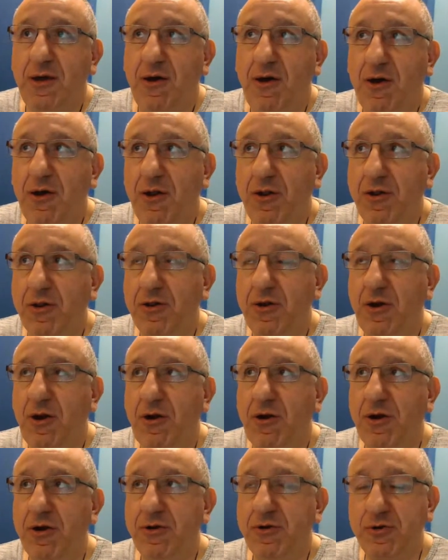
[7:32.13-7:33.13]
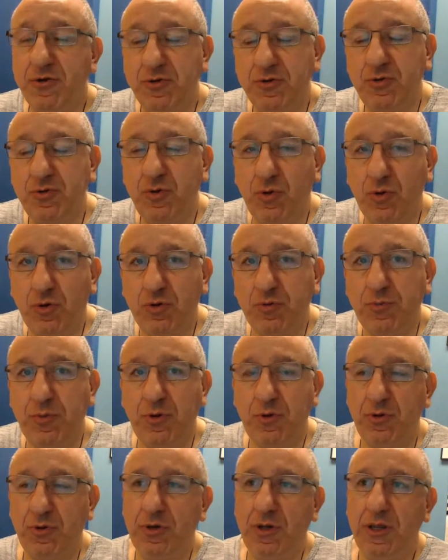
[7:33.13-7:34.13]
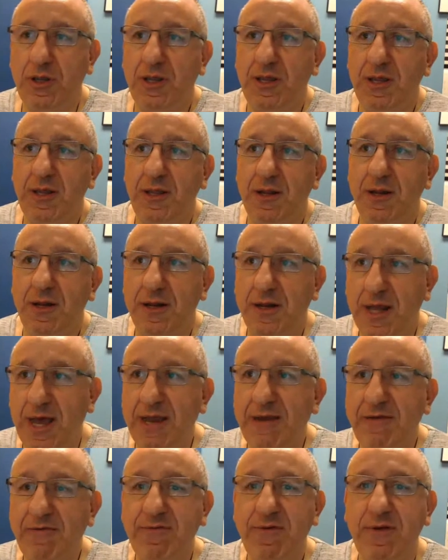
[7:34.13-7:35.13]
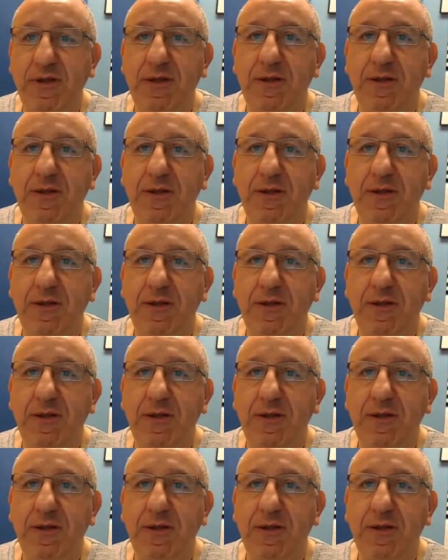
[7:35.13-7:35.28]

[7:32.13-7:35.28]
our, our normal life,